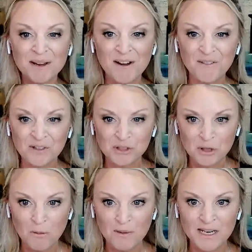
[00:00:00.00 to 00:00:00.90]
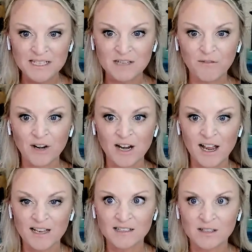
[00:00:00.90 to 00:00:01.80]
we cover so many different
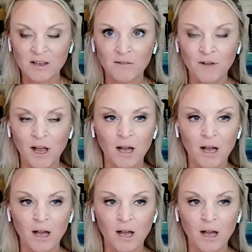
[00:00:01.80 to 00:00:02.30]
kinds of